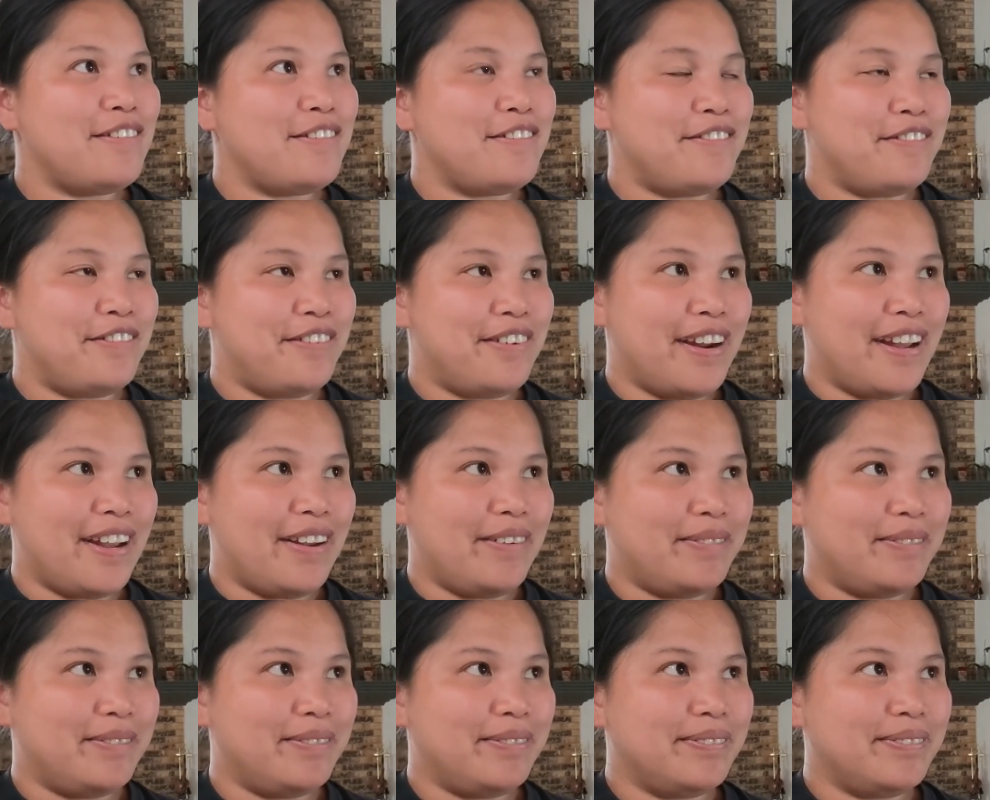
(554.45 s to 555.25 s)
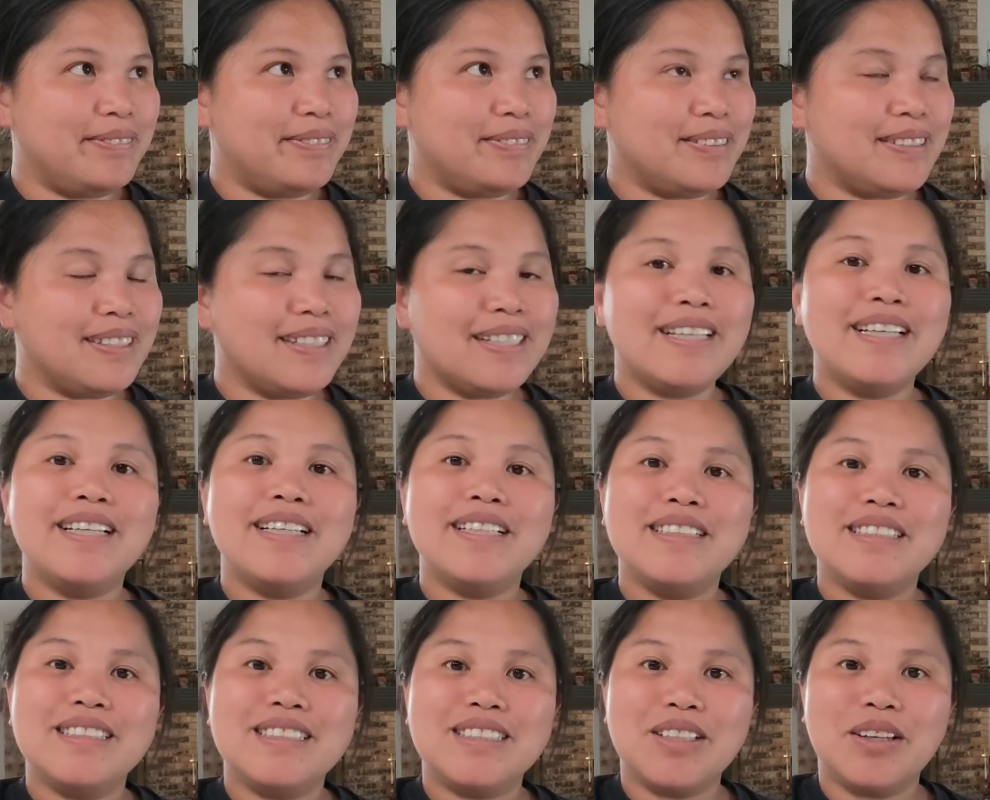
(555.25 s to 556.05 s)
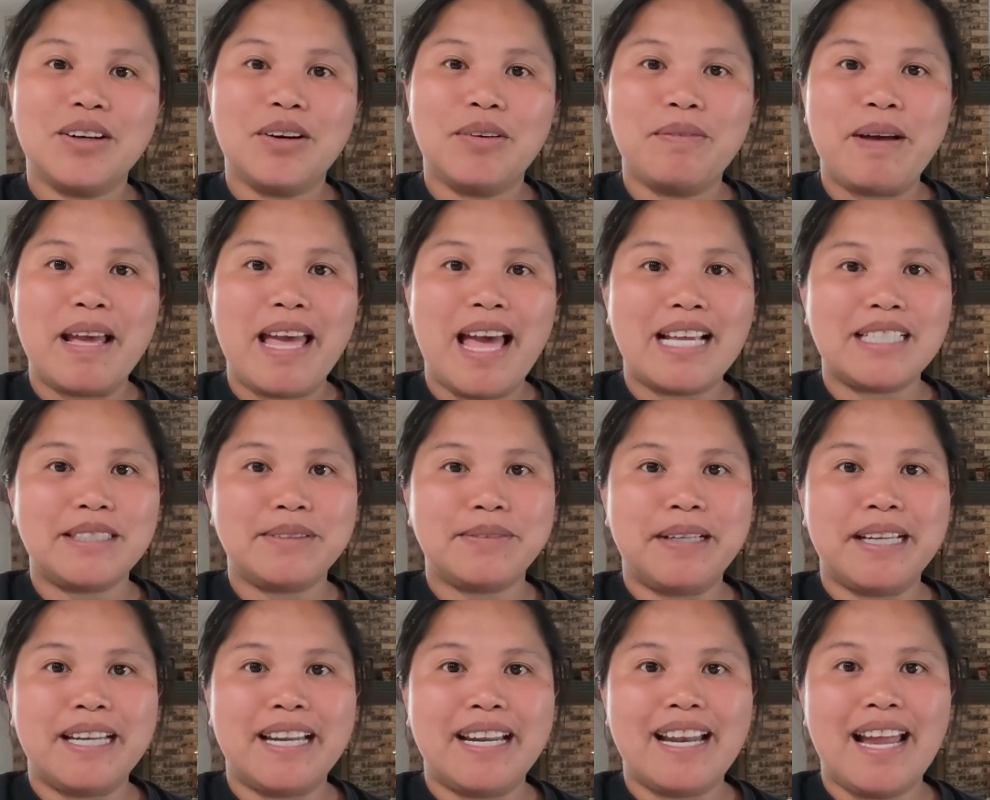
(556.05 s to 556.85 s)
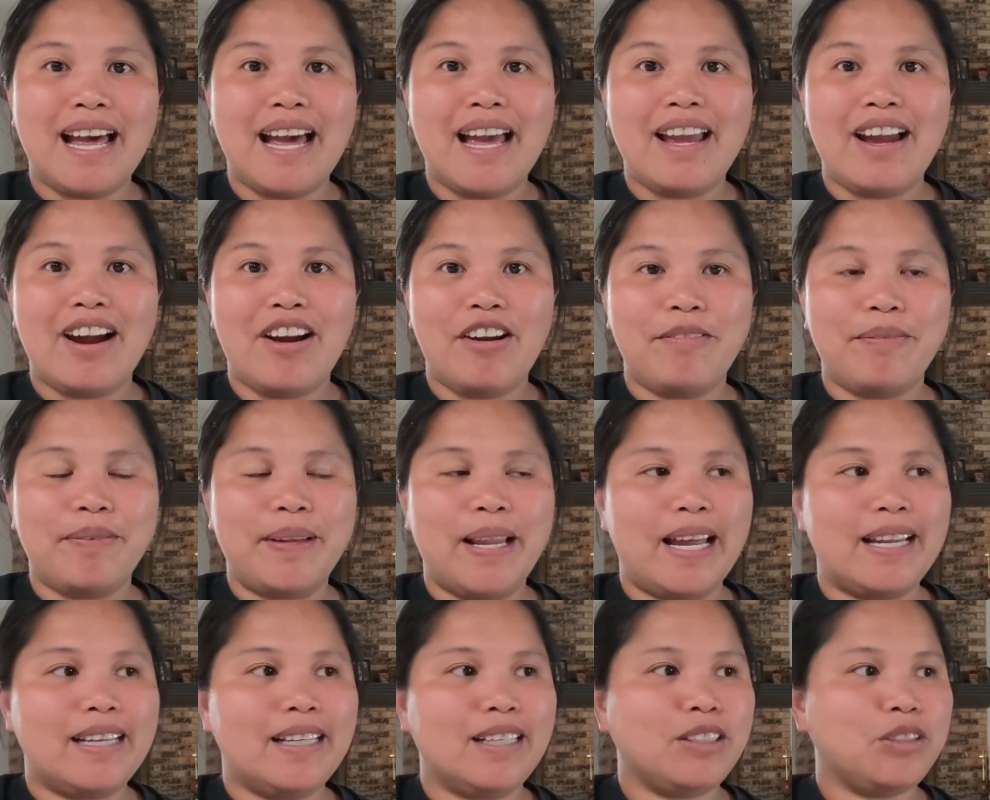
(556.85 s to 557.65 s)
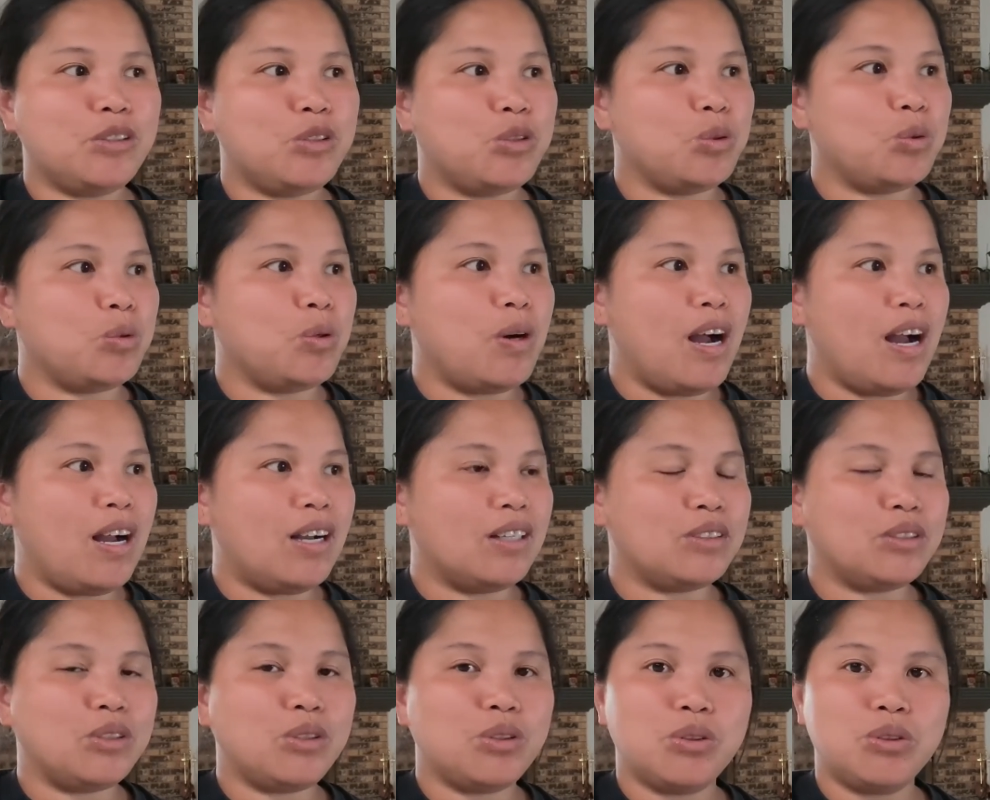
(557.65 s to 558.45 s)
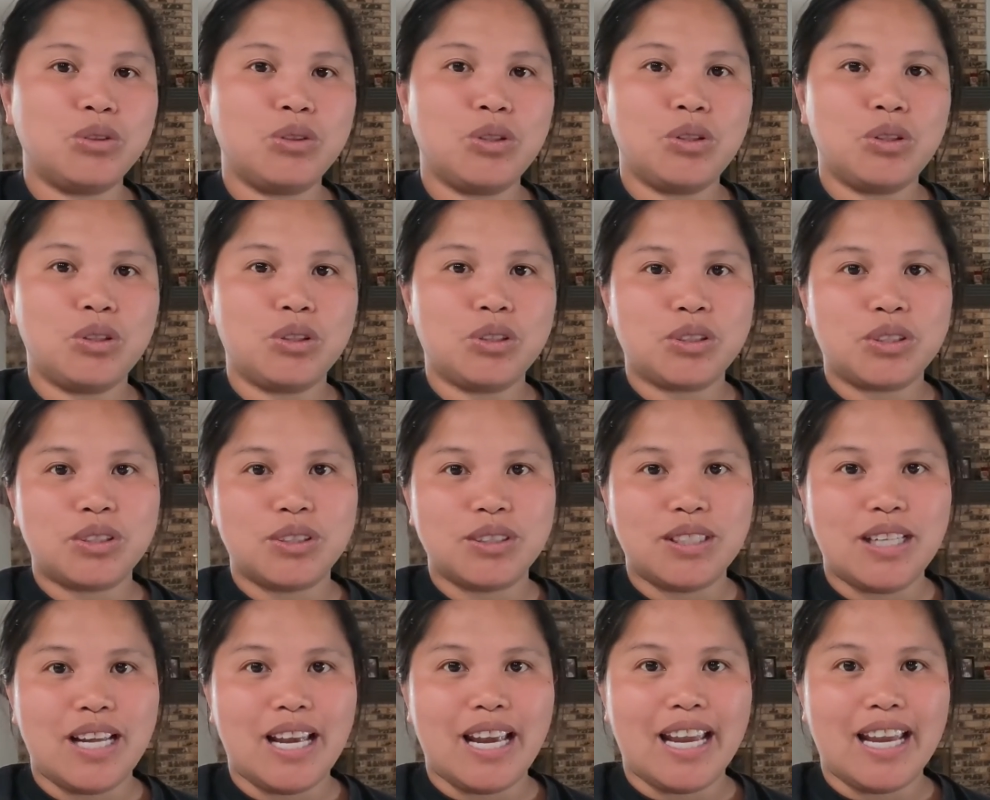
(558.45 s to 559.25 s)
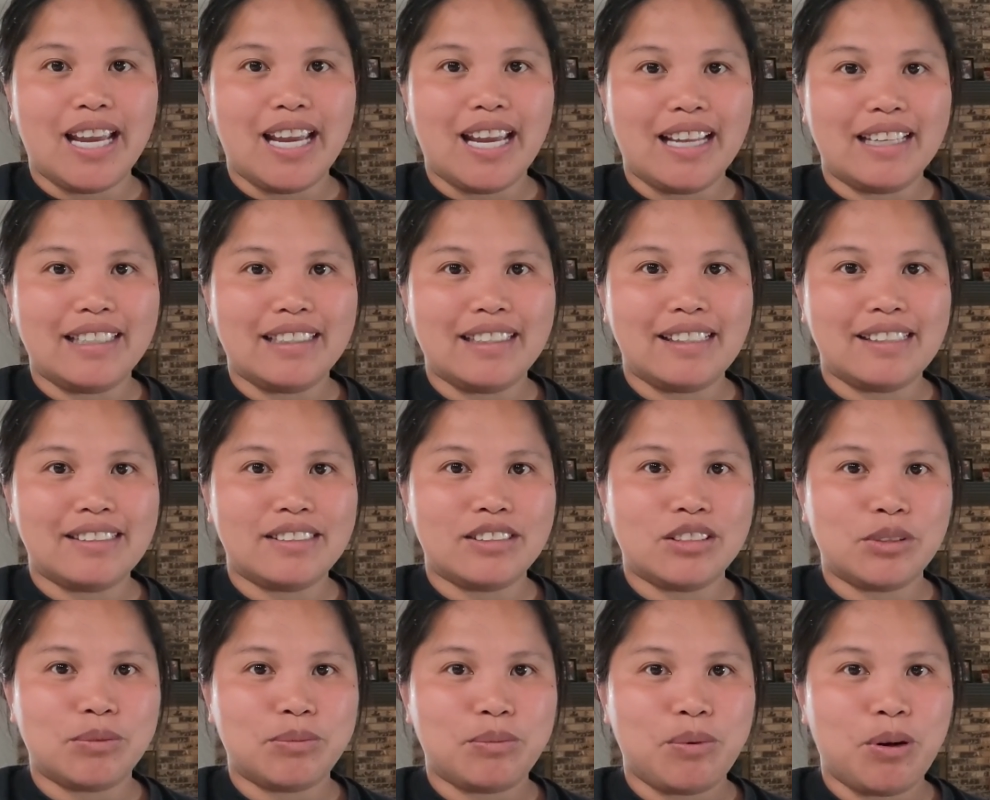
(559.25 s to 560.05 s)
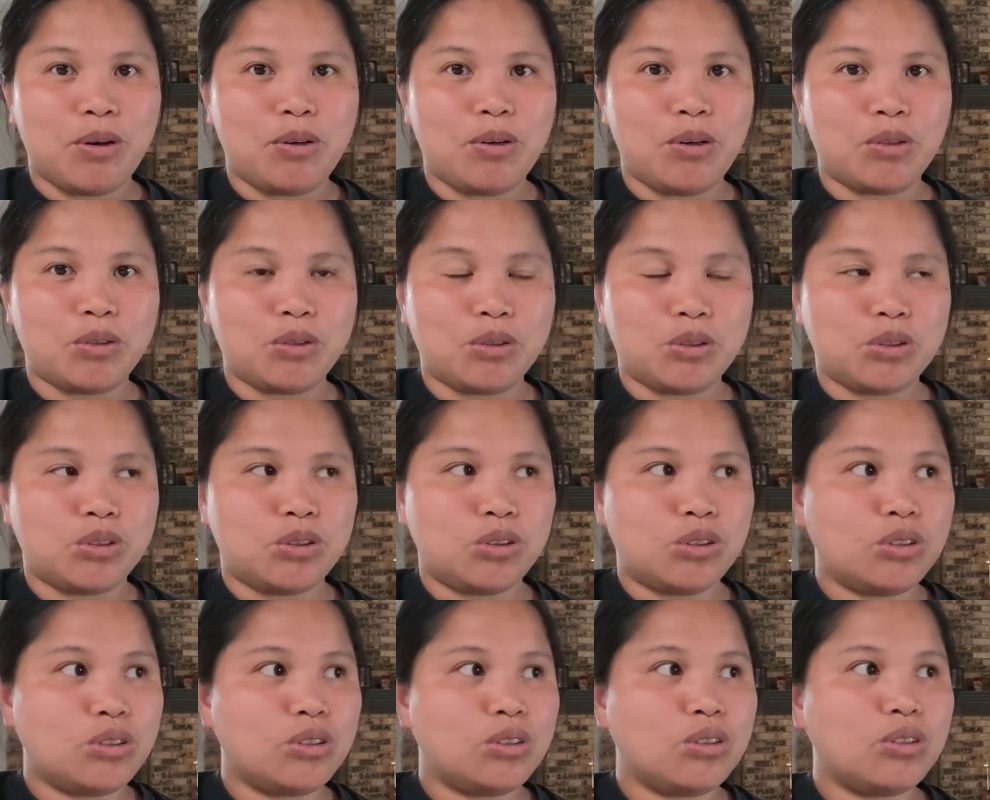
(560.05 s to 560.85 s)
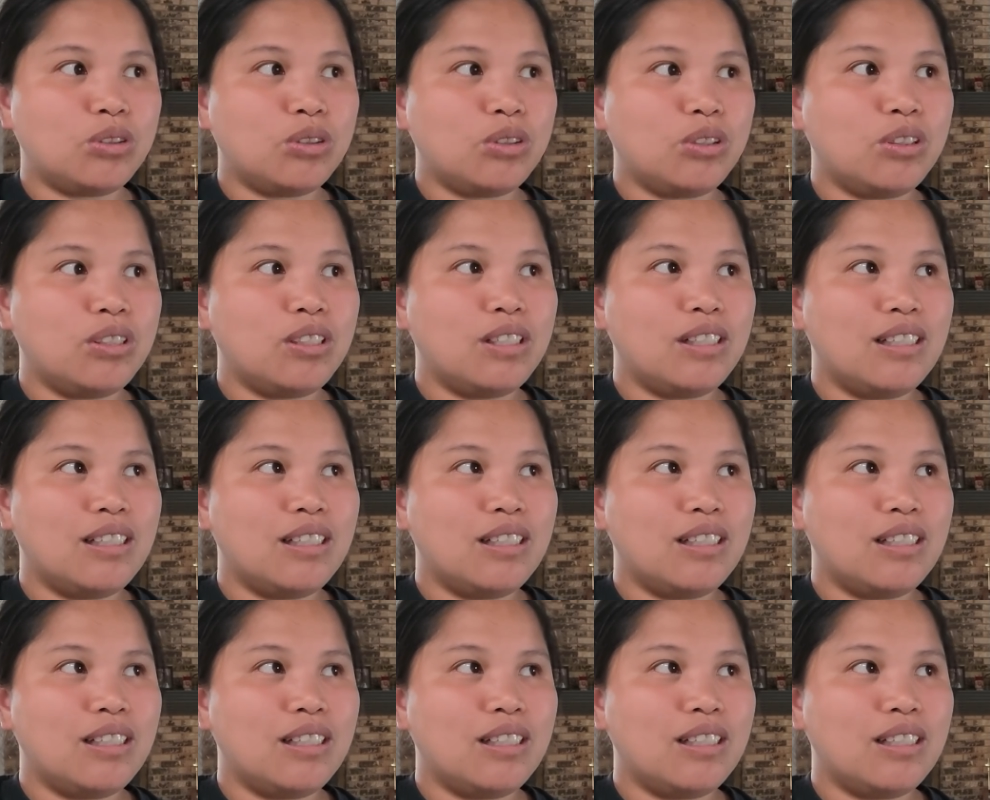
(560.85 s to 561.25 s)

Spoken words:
frame. So my husband and I are planning to hang two doors today and then tomorrow two.